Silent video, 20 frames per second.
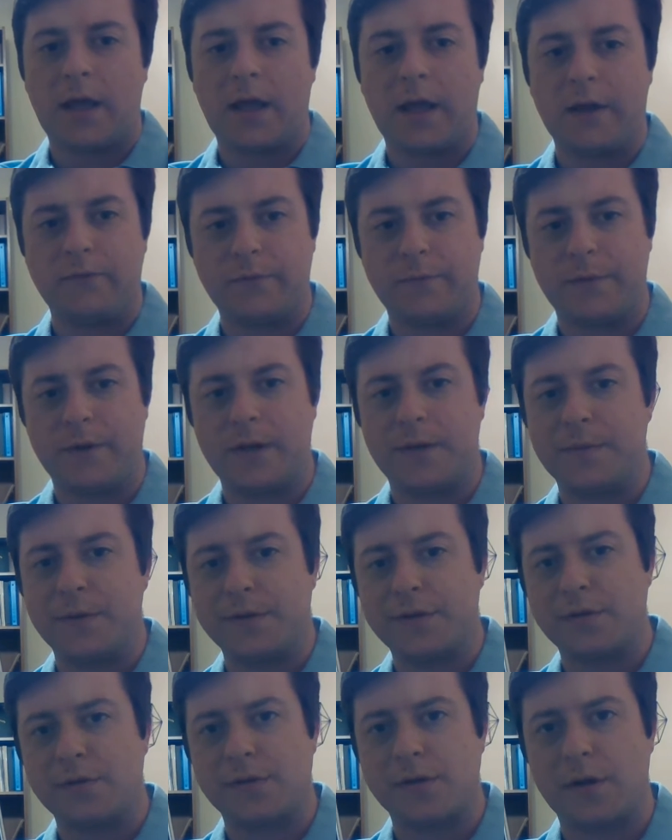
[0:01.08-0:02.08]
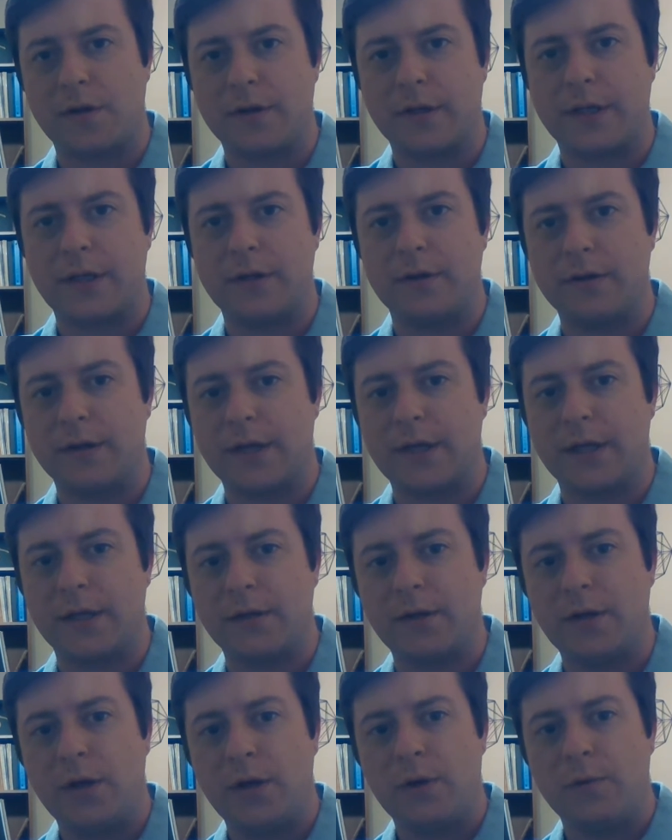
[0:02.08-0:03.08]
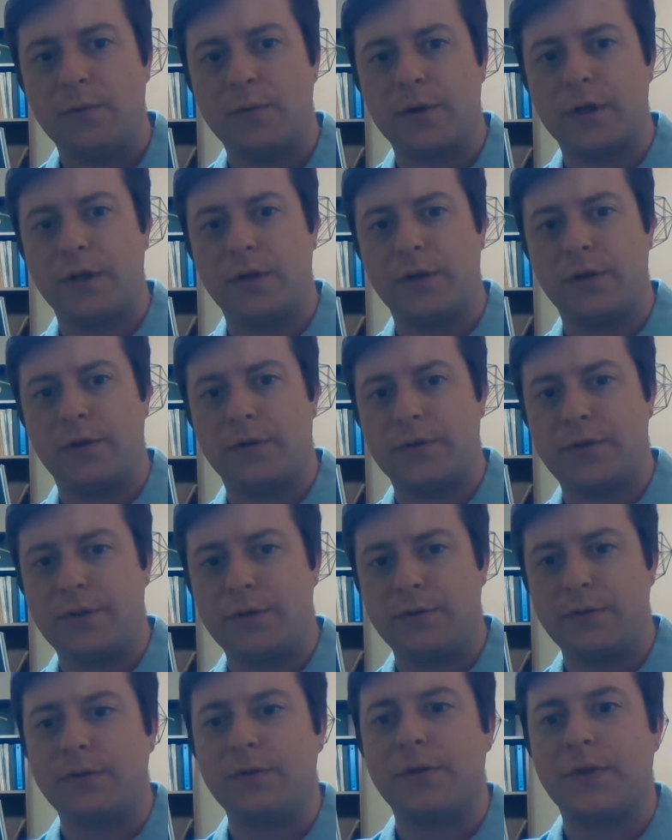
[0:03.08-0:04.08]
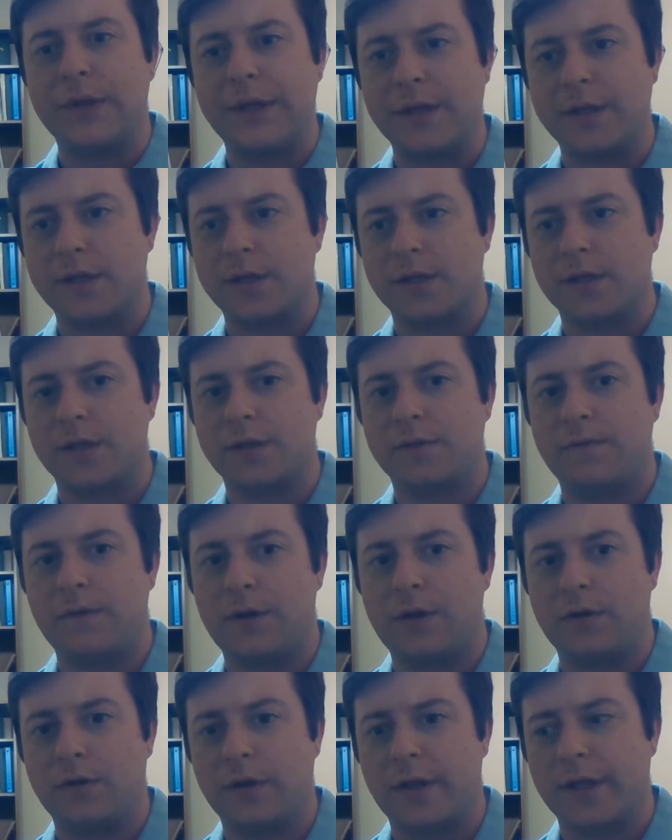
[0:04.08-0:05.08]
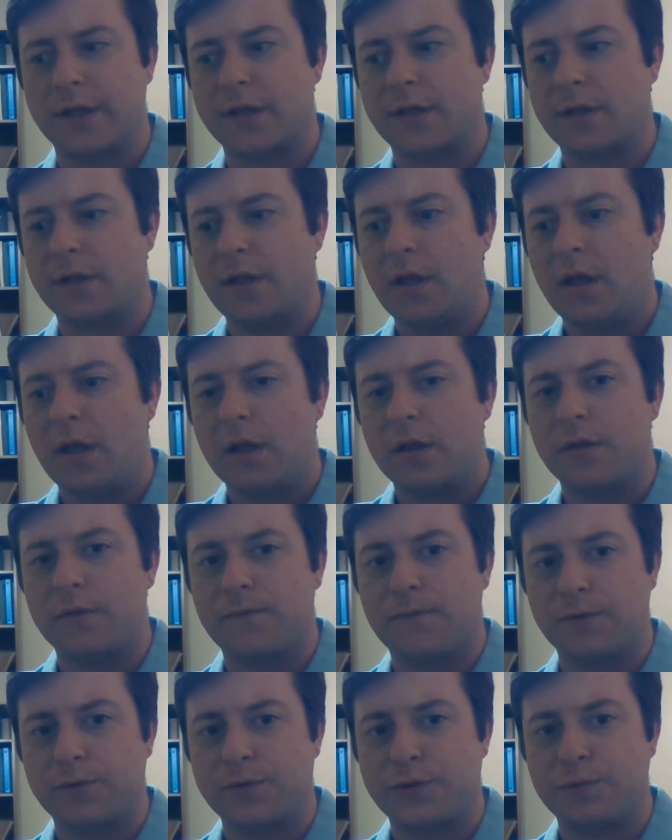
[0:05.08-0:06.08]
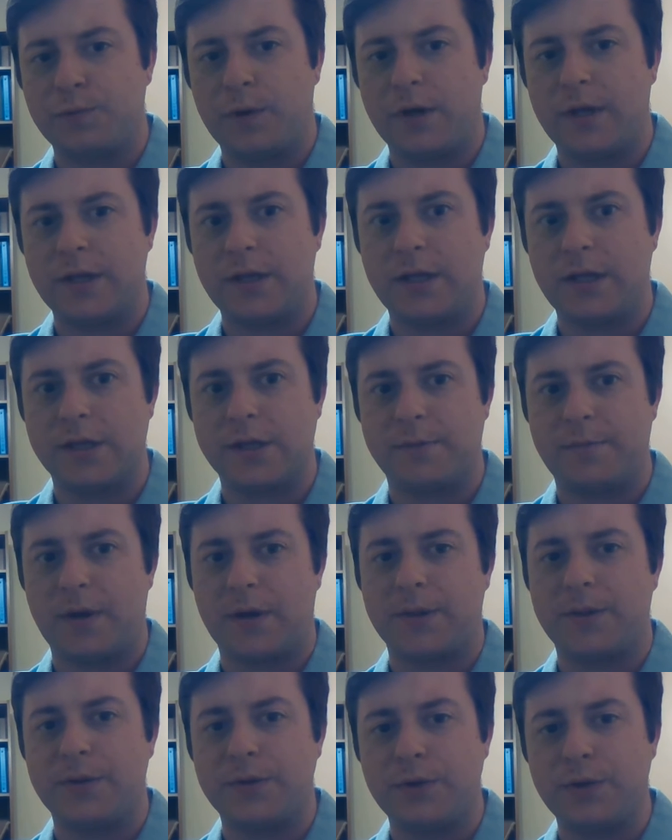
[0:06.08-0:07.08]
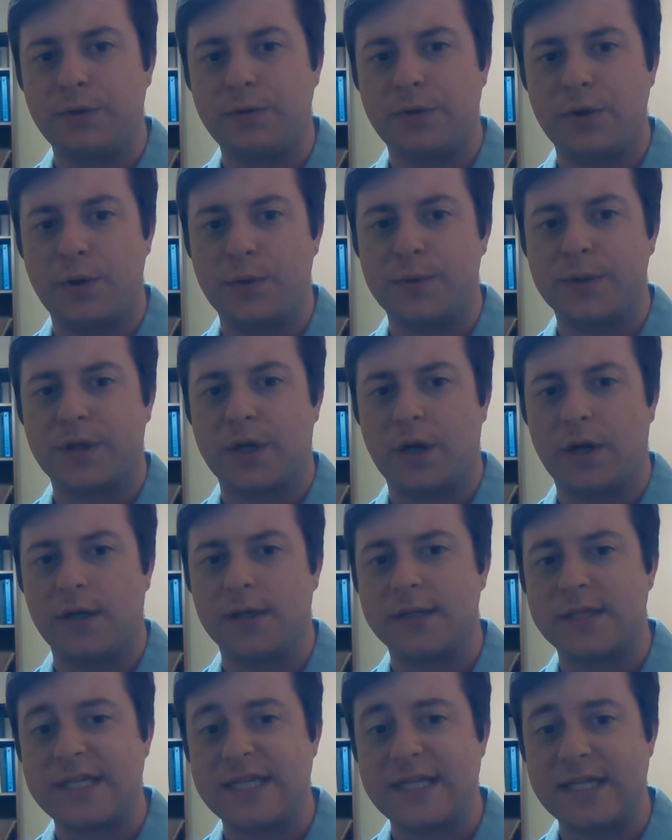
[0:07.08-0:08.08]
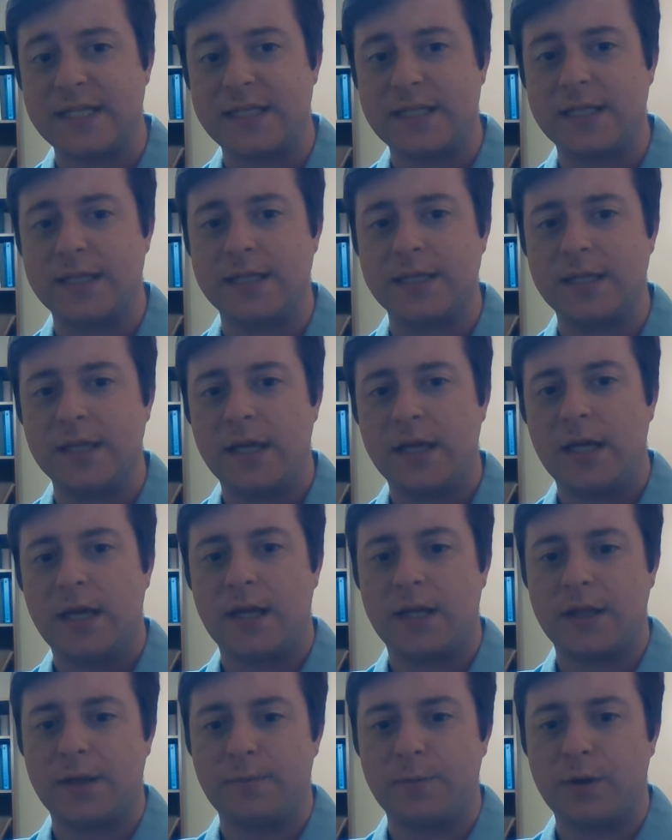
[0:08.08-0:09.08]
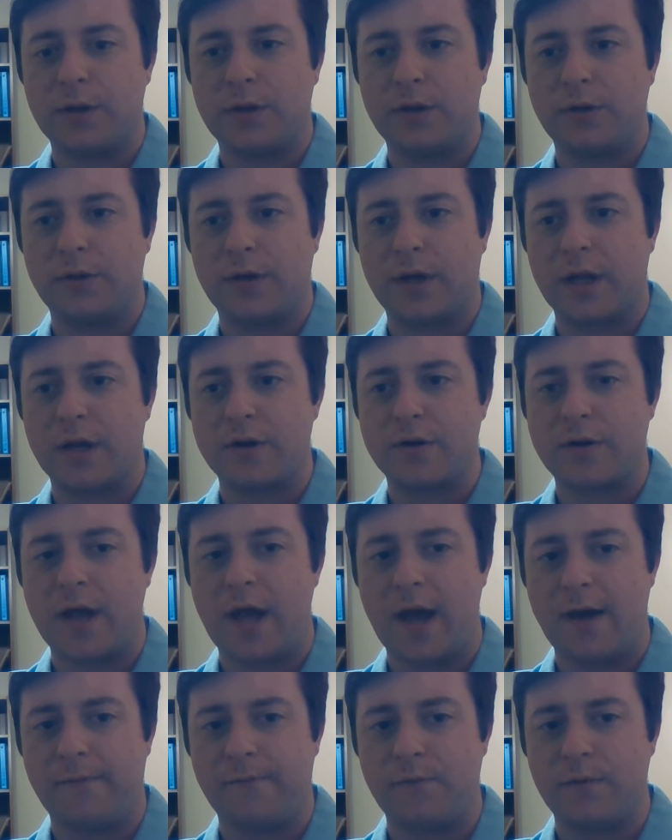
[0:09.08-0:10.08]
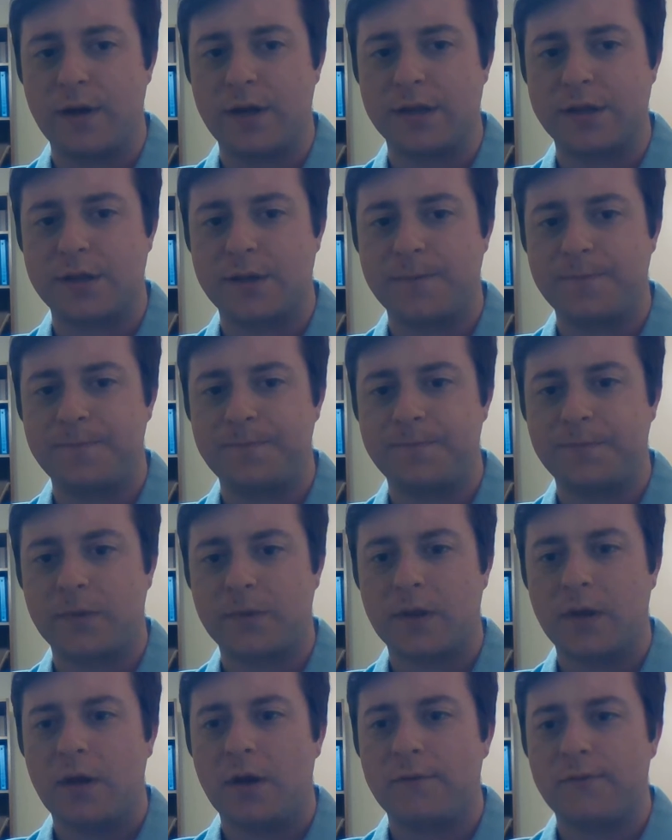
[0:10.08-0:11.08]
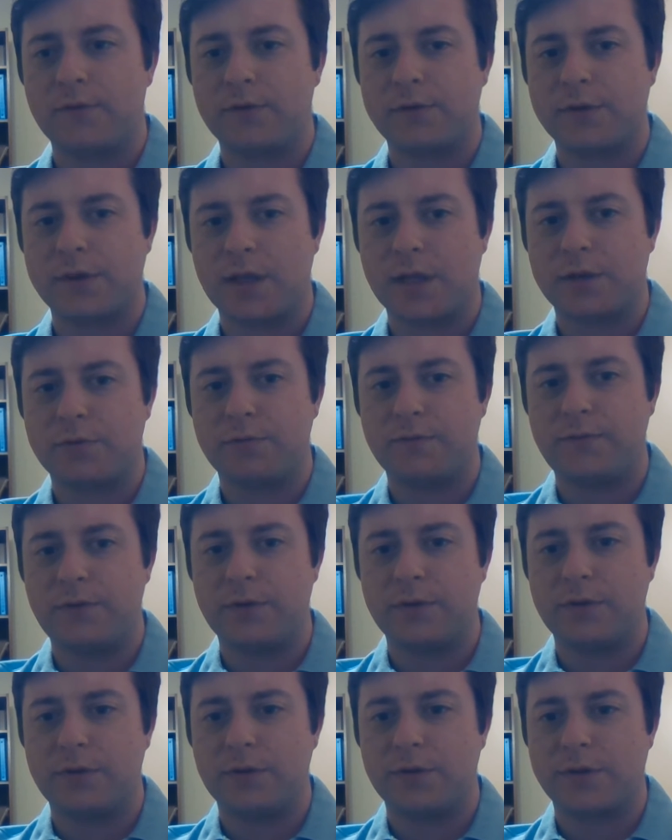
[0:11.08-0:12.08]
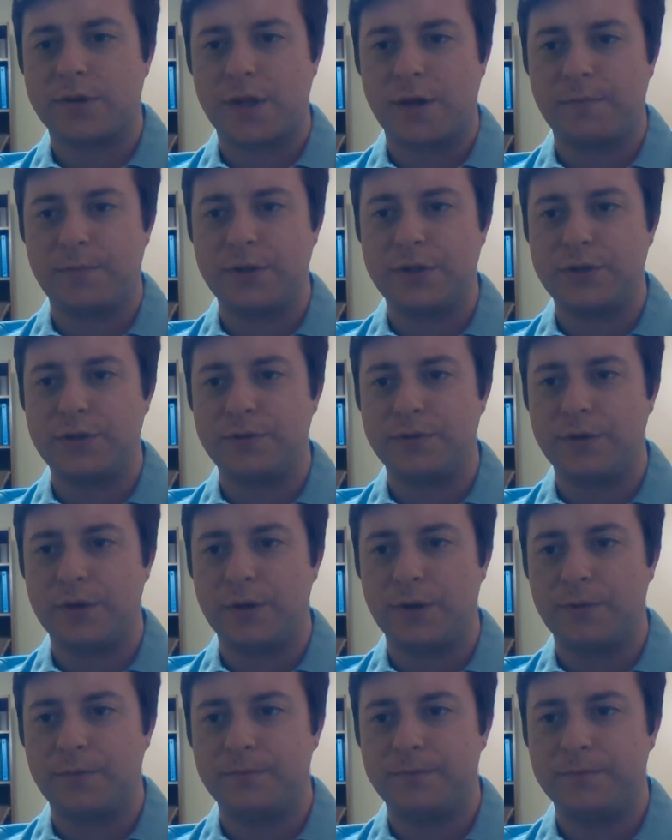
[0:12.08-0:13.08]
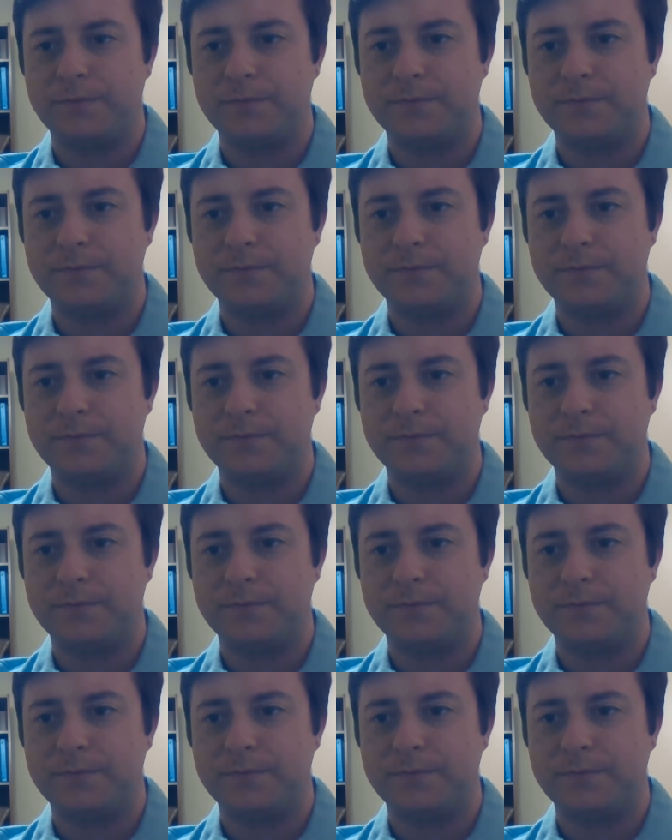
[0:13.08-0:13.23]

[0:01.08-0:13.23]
Hey everybody, Mr. Zarnik here again. We're going to learn two new things in this video lesson. The first one is about the new note called Titi, and then we're going to look at our half rest. First, let's review the notes that we do know.